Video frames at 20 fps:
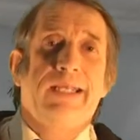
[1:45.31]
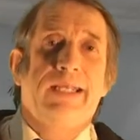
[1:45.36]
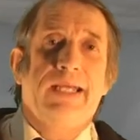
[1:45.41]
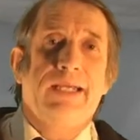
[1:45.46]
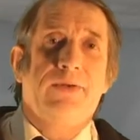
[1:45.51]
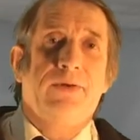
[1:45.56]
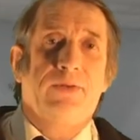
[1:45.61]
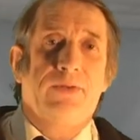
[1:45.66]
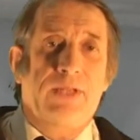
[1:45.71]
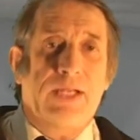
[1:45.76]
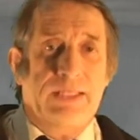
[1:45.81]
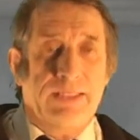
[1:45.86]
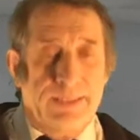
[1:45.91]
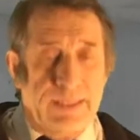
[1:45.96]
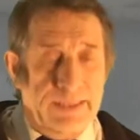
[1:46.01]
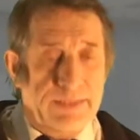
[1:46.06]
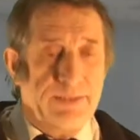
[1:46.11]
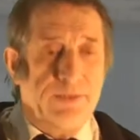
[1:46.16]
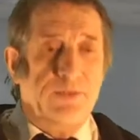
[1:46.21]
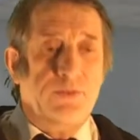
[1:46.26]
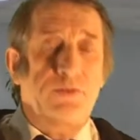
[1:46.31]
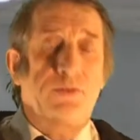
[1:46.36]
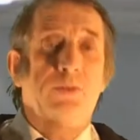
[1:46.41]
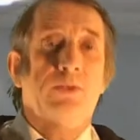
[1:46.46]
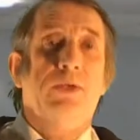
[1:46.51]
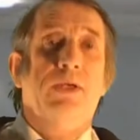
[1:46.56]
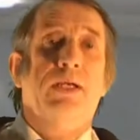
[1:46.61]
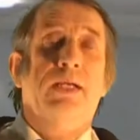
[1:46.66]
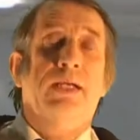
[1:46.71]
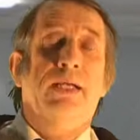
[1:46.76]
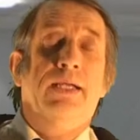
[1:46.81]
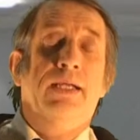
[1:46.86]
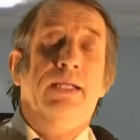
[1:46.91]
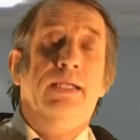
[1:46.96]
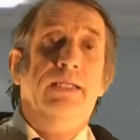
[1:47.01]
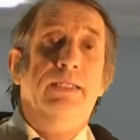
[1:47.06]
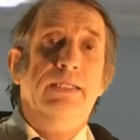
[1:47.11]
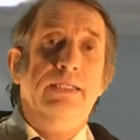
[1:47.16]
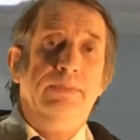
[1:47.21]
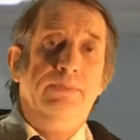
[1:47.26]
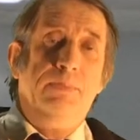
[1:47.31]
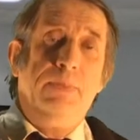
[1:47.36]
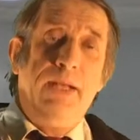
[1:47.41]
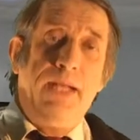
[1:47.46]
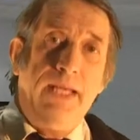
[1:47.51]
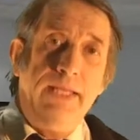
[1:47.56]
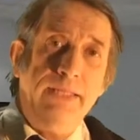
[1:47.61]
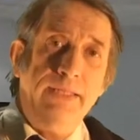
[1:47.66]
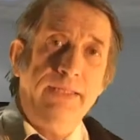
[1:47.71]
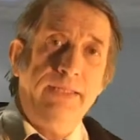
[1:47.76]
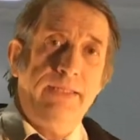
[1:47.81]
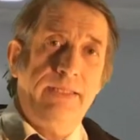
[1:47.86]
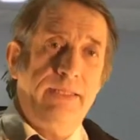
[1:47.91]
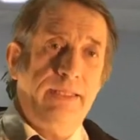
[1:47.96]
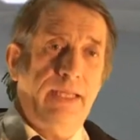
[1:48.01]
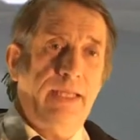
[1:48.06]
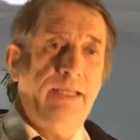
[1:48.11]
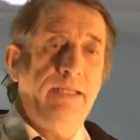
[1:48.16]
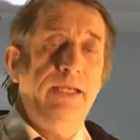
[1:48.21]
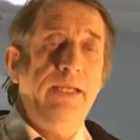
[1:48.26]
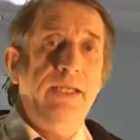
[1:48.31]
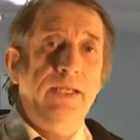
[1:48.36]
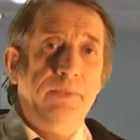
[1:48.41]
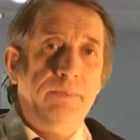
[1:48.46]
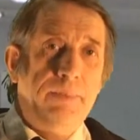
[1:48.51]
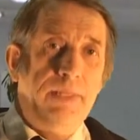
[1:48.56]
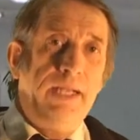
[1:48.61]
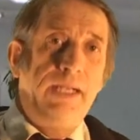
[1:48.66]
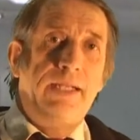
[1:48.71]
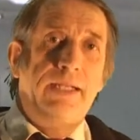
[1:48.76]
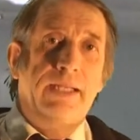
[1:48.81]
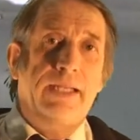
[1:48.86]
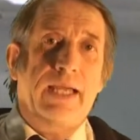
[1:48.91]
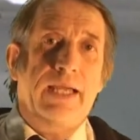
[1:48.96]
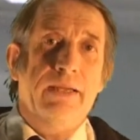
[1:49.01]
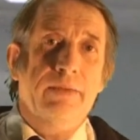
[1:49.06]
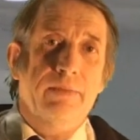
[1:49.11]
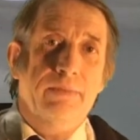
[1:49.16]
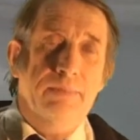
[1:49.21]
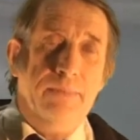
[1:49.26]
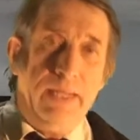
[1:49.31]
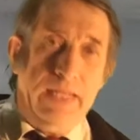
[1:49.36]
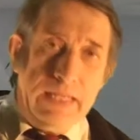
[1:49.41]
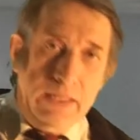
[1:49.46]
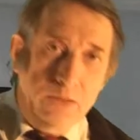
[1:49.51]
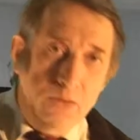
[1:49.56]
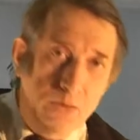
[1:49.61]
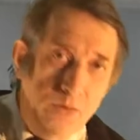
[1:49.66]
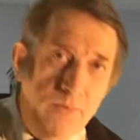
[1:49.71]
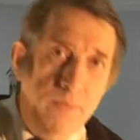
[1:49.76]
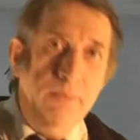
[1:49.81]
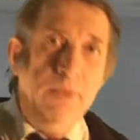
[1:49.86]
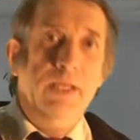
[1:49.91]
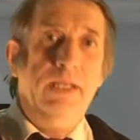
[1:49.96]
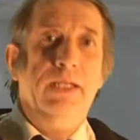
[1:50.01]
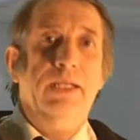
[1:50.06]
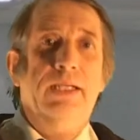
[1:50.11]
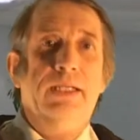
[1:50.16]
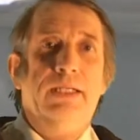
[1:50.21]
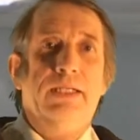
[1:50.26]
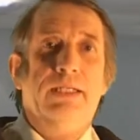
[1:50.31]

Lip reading: They got access to this place. They built their prayer room